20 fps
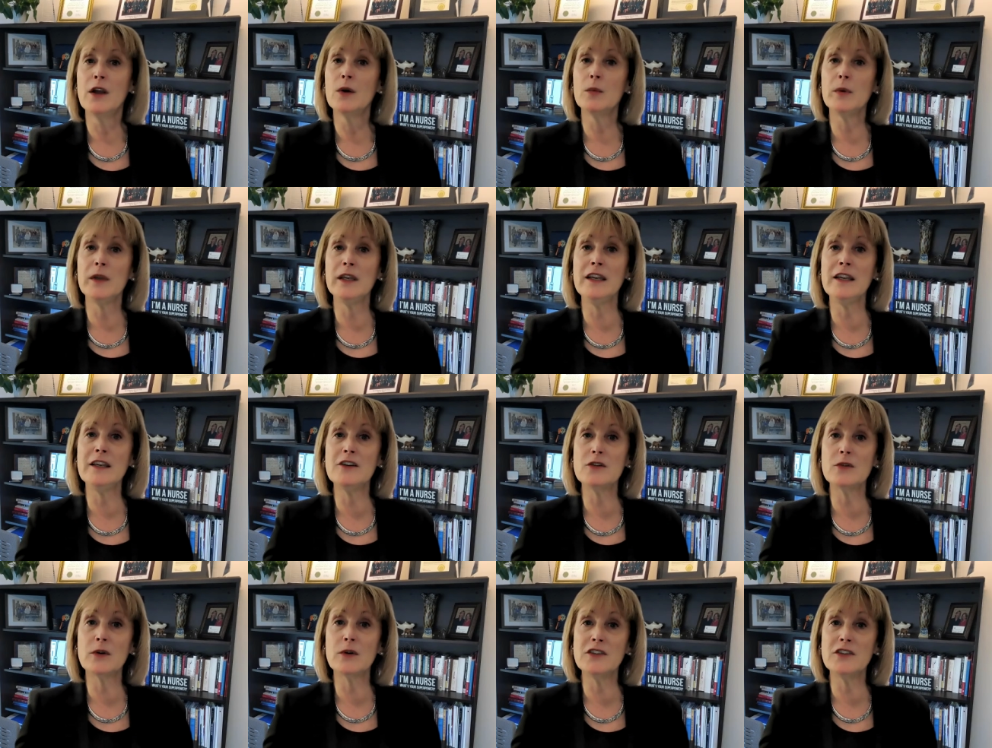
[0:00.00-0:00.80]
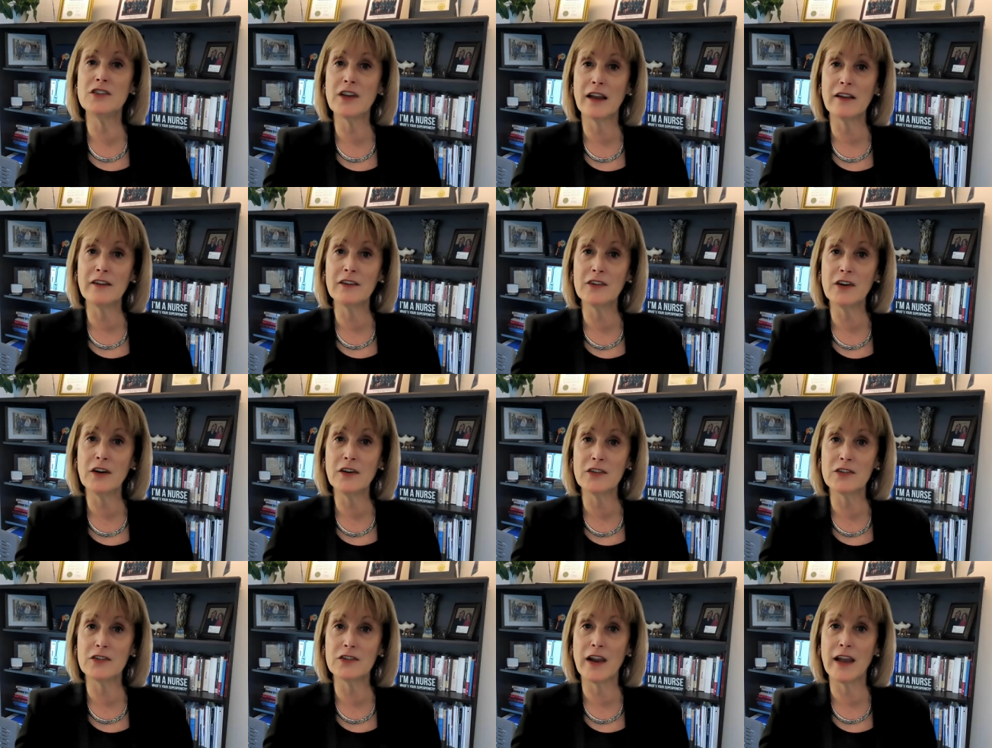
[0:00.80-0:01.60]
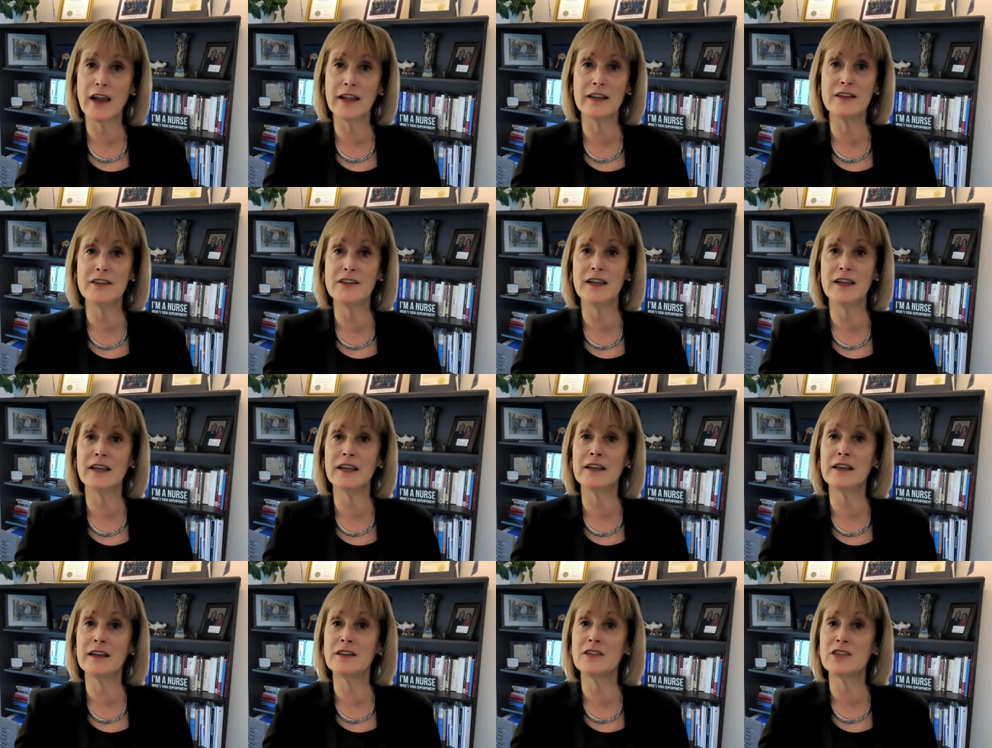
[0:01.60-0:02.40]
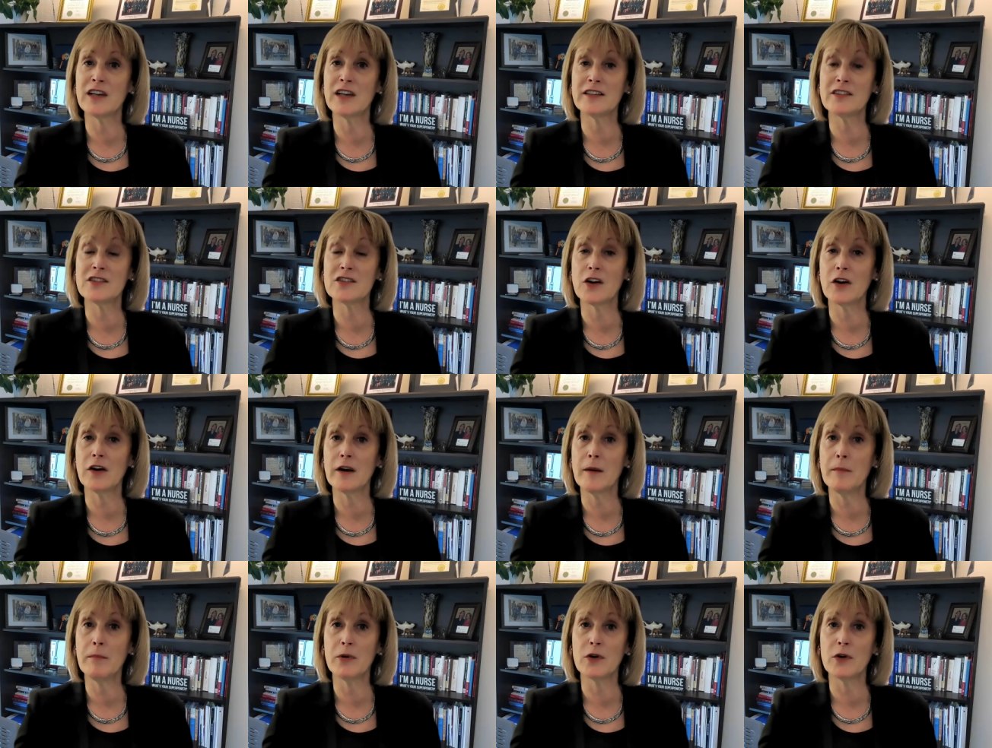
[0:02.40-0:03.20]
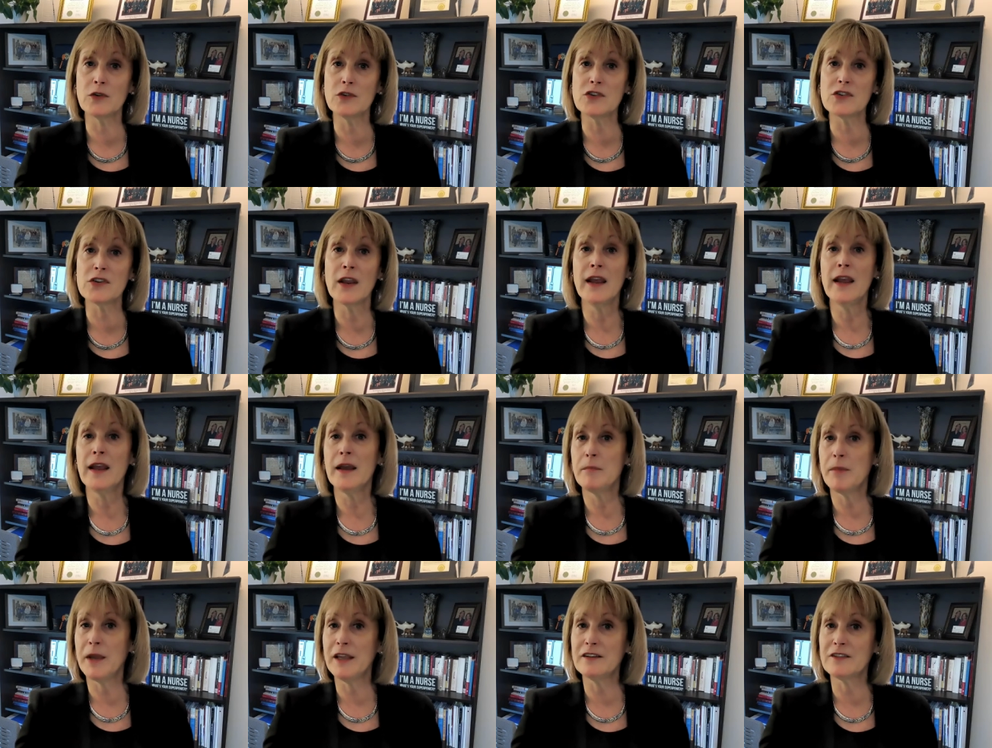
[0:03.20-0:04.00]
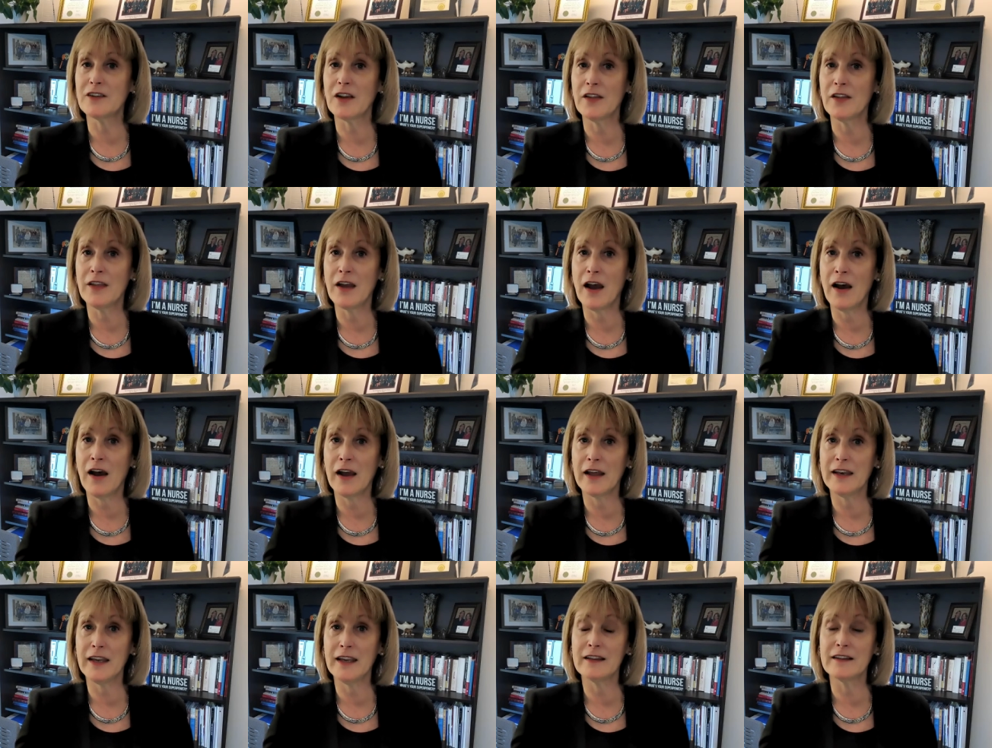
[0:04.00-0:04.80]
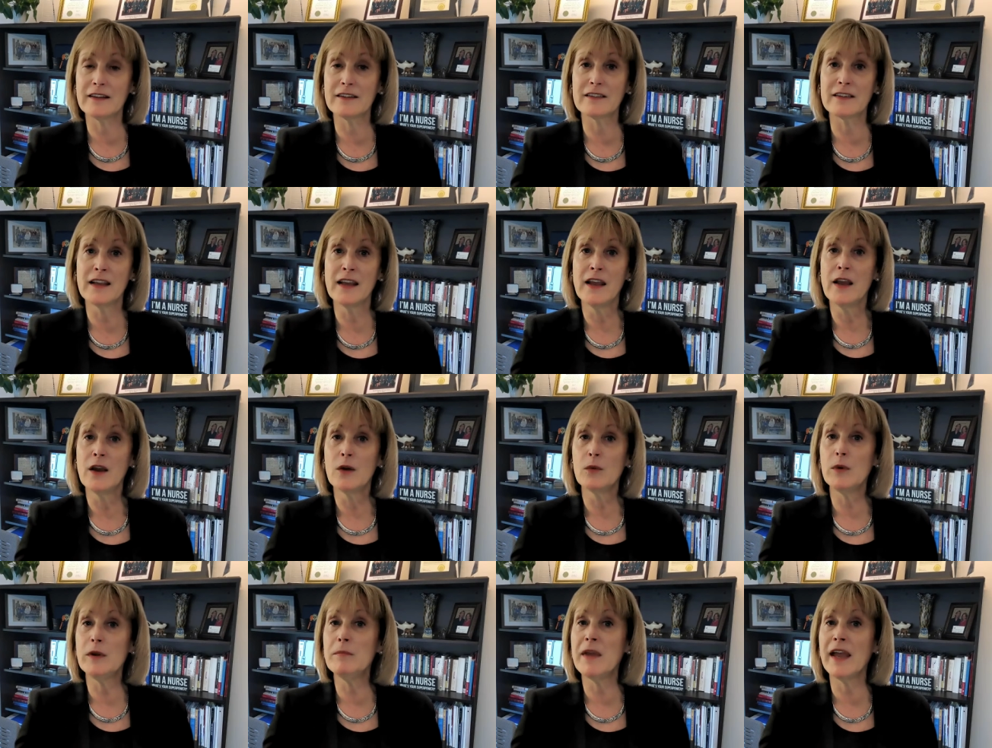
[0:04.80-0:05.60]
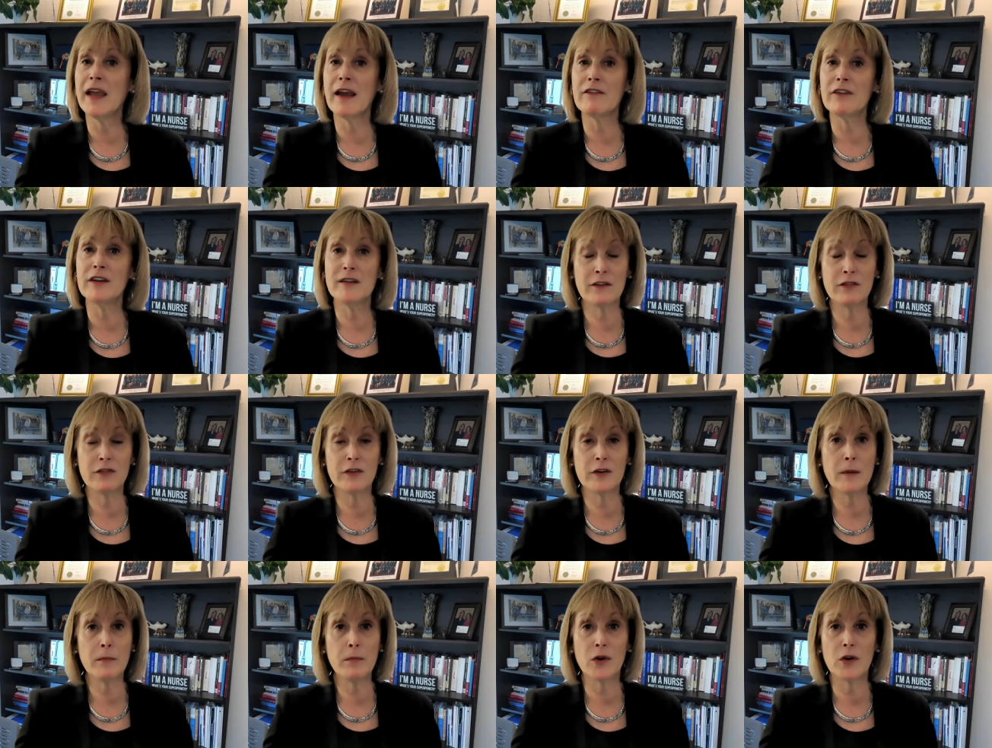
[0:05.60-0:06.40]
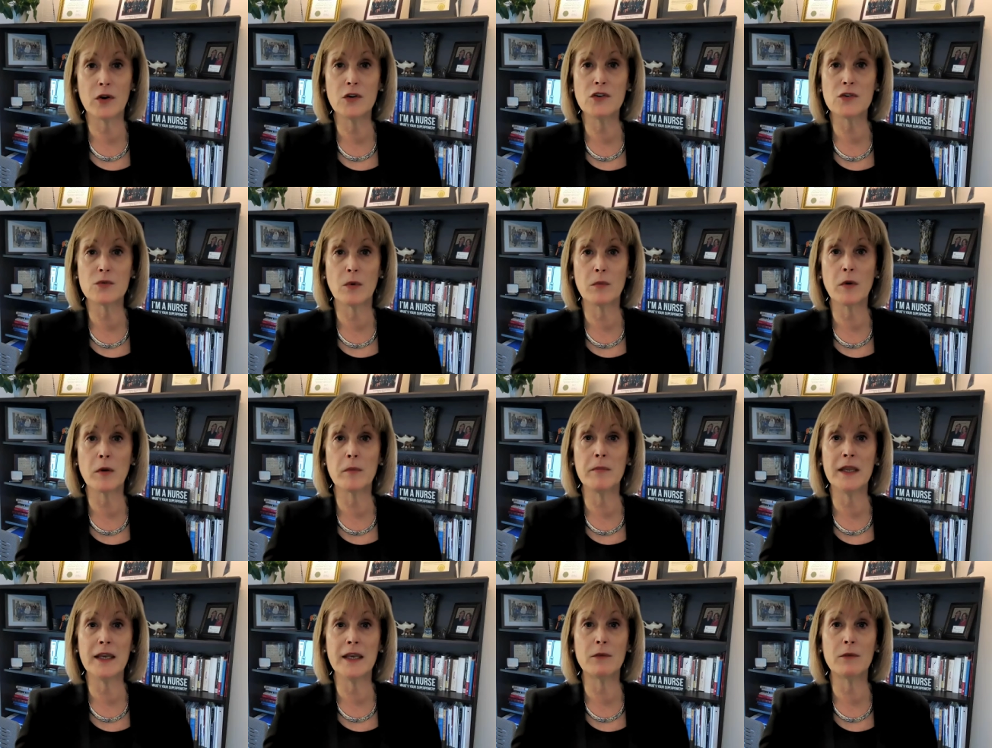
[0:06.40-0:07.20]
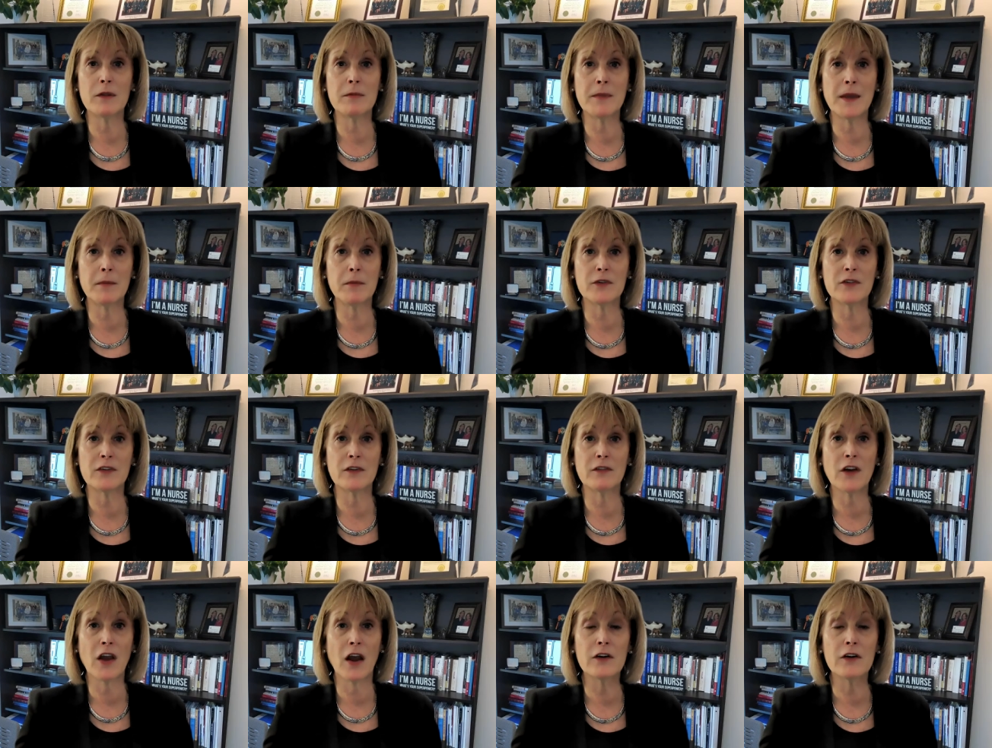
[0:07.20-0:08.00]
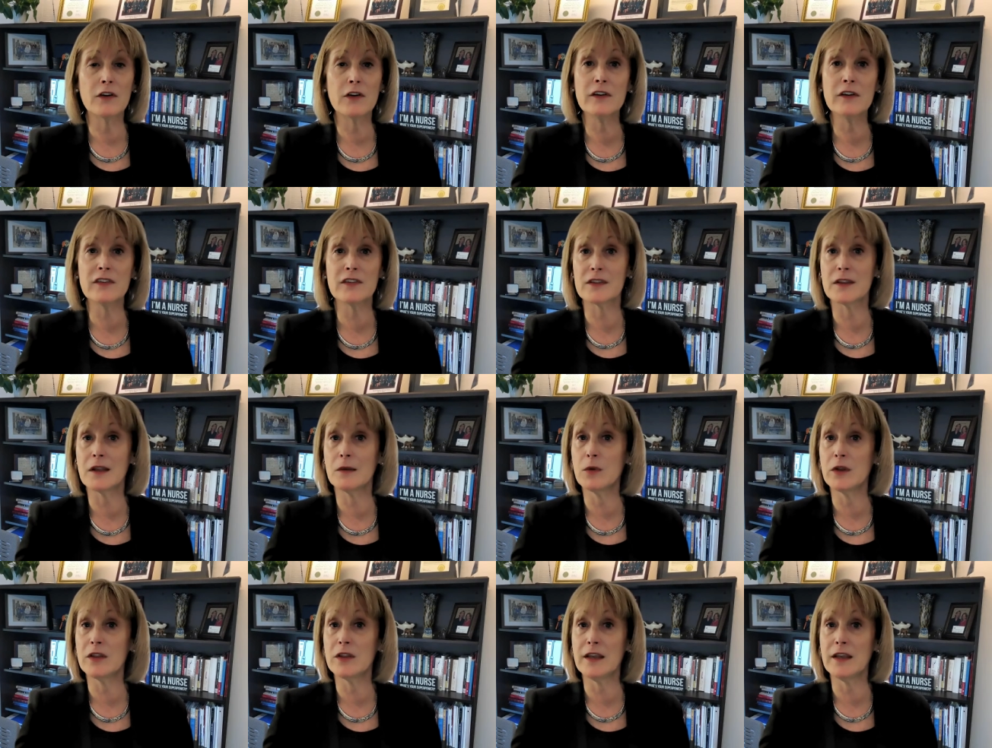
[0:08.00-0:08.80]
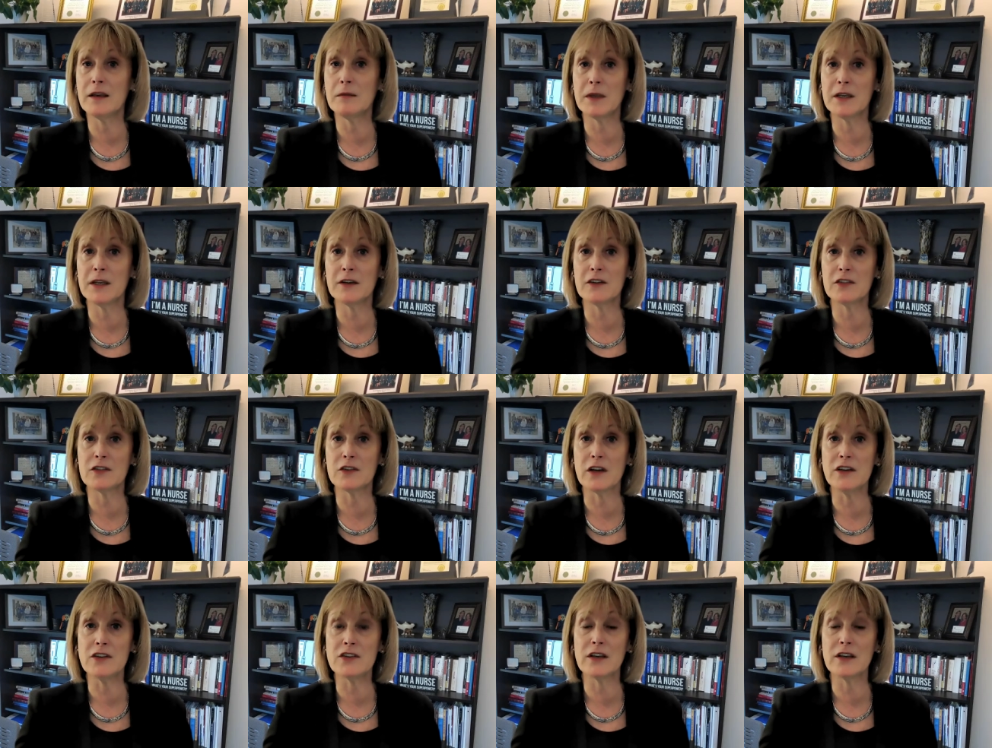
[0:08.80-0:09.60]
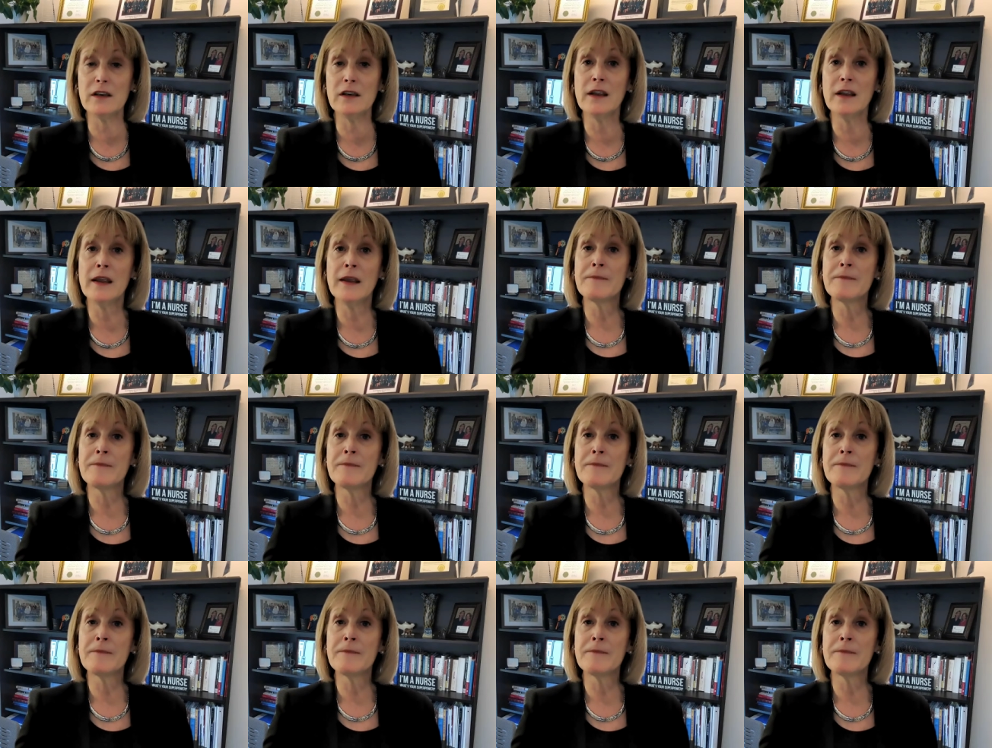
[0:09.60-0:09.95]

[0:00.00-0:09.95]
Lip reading: We need to adjust our strategy and adjust our approach based on the audience. We may have a different approach when we're meeting with members of Congress than with the administration.